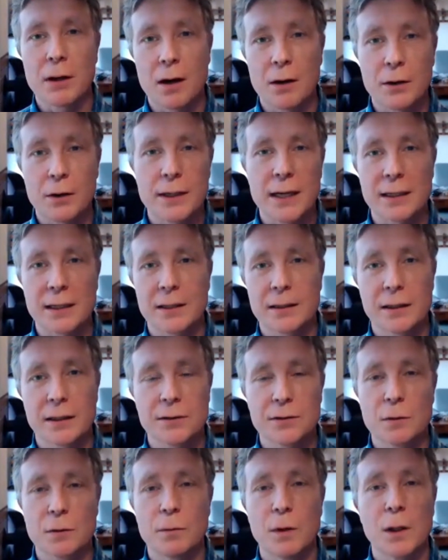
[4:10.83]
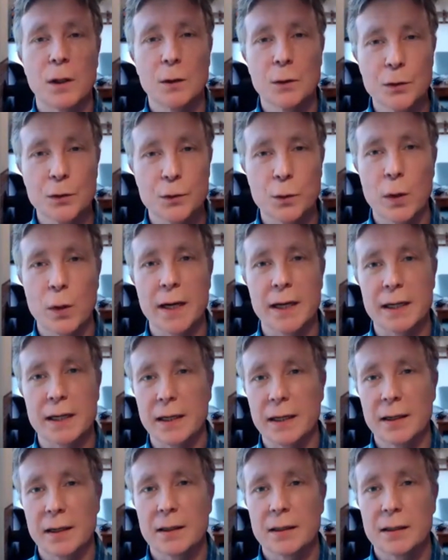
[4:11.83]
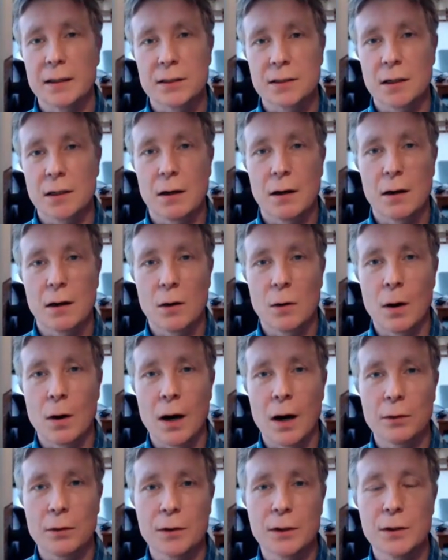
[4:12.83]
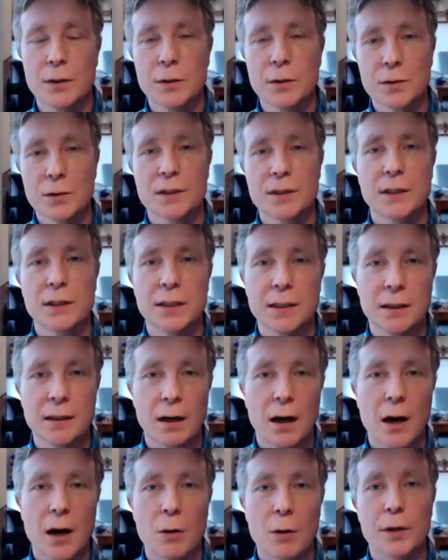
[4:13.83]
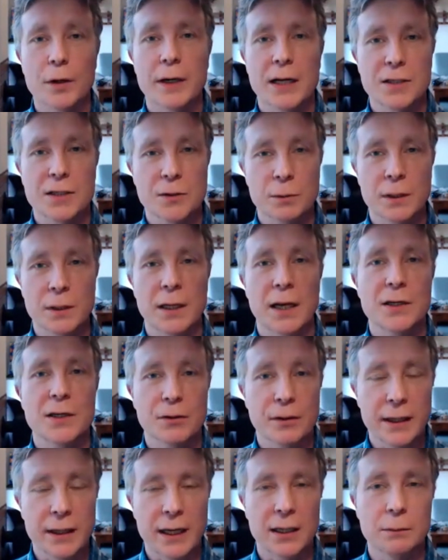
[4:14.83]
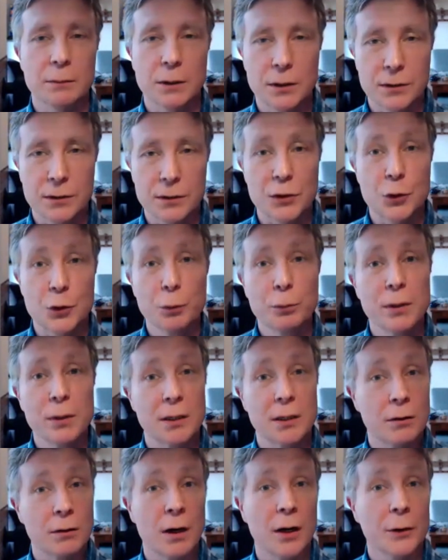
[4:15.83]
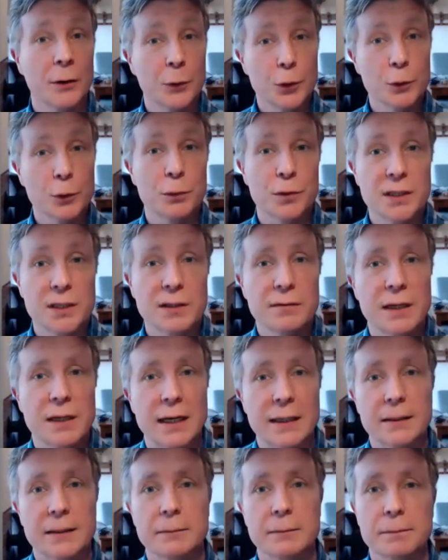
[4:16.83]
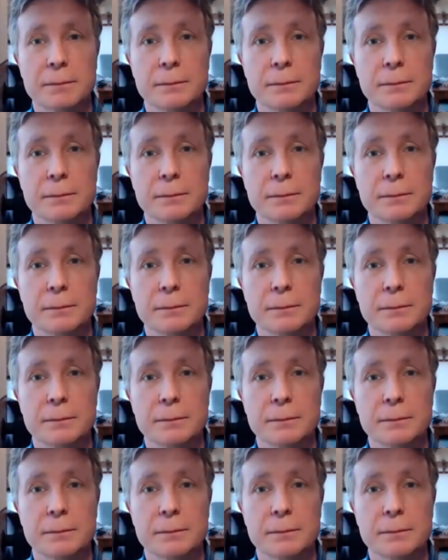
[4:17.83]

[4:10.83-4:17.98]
are connected in a somewhat loose way. So how do you see our connection with nature and animals should be, or how do you perceive that?